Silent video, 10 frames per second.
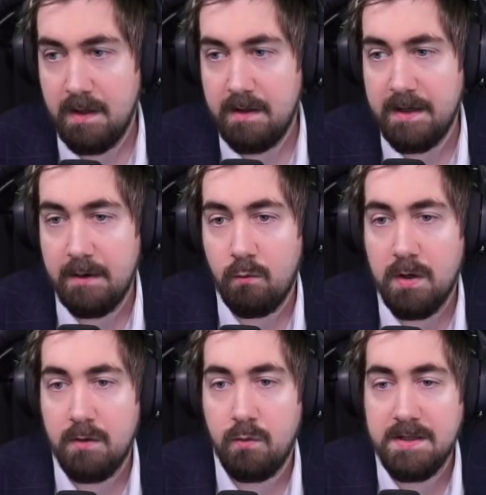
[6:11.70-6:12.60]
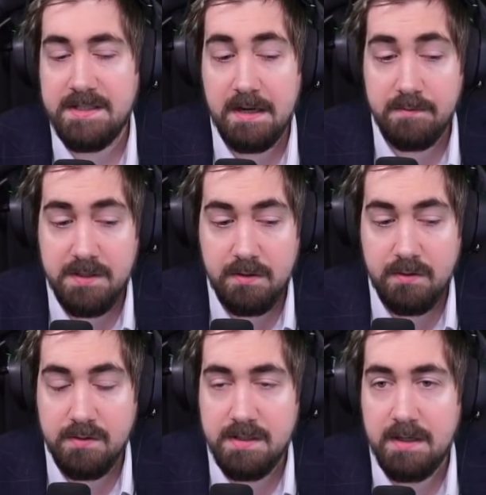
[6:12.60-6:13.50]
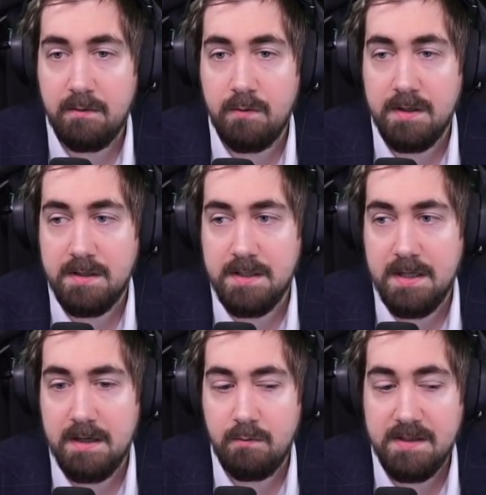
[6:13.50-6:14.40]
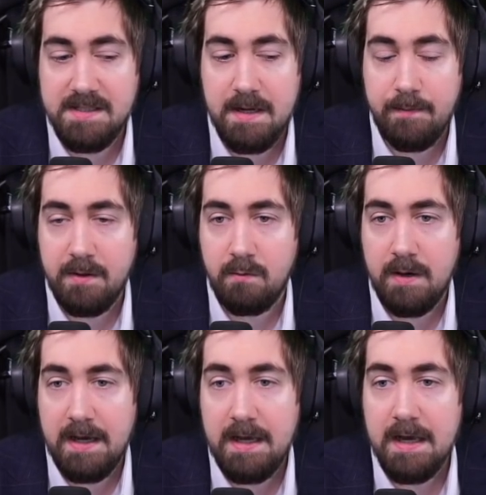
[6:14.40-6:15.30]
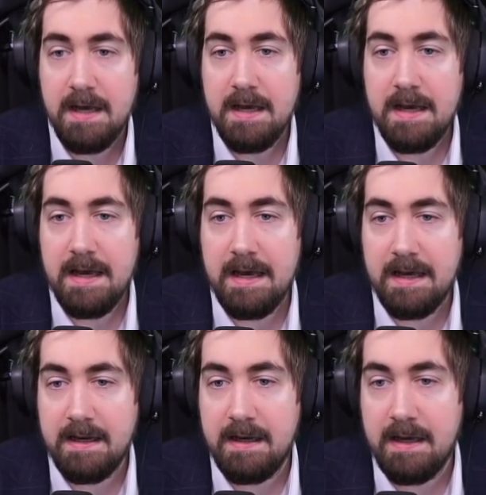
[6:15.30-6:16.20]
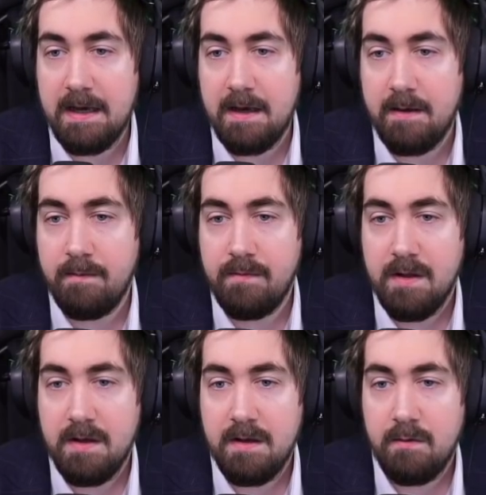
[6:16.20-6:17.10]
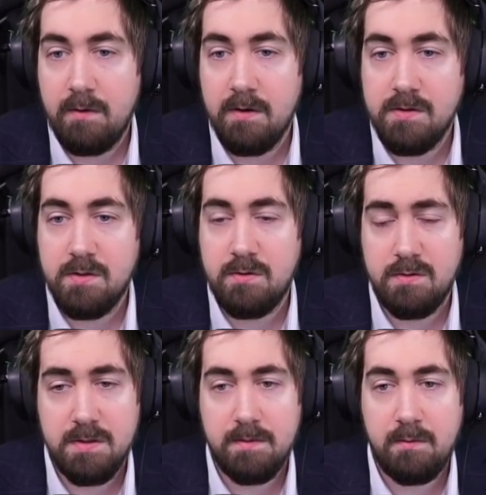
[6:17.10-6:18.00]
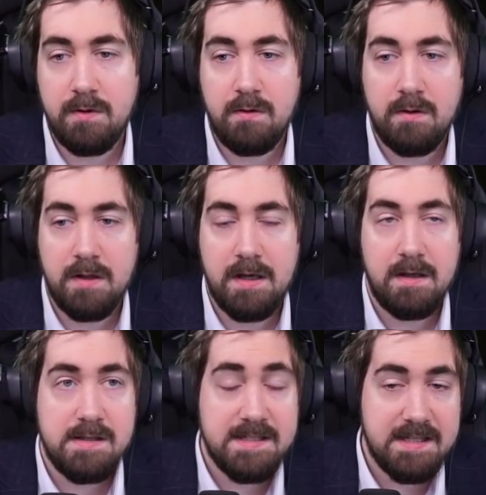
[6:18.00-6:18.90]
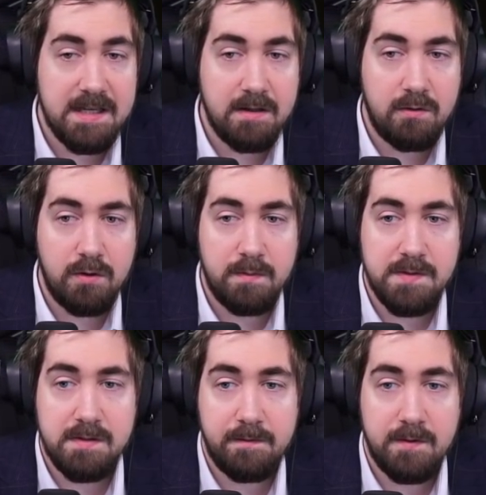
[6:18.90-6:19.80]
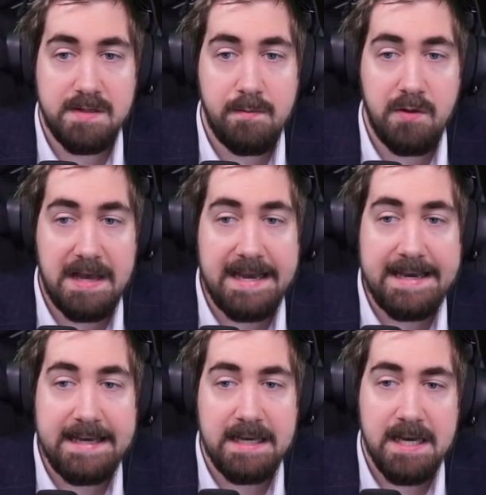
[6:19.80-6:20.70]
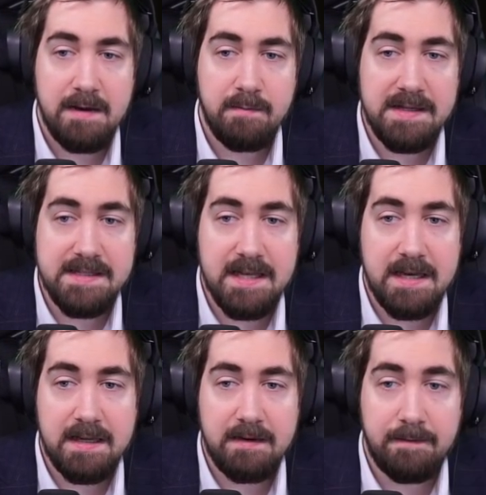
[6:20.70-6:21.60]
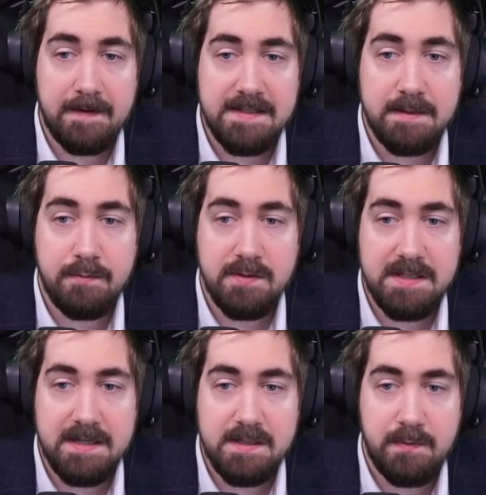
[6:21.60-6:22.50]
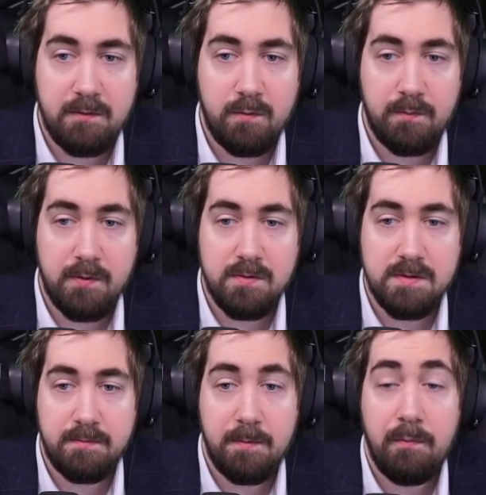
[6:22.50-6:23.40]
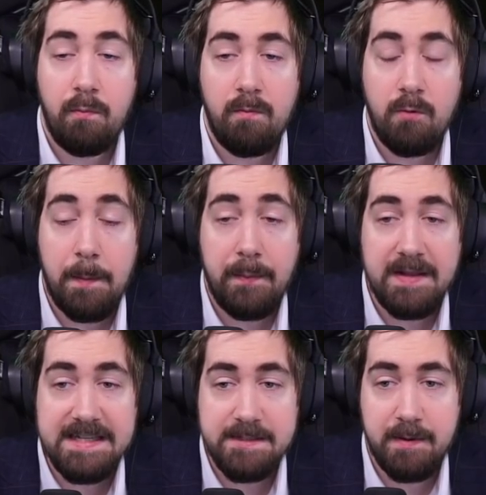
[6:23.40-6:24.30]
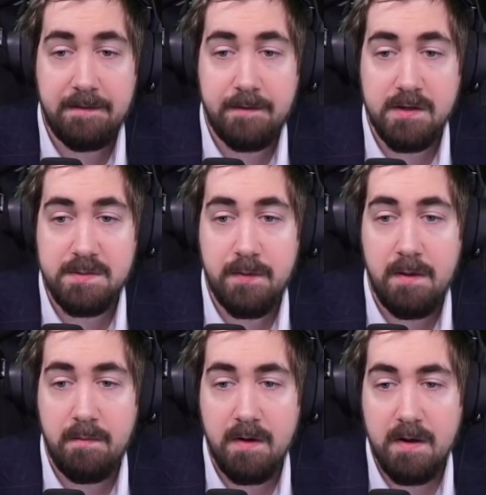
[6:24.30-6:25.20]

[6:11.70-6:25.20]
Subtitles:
like what gems you're using and what step of the way. And we also do something we call like skill groups. So for example, A means that freezing pulse here is being replaced by frost bomb,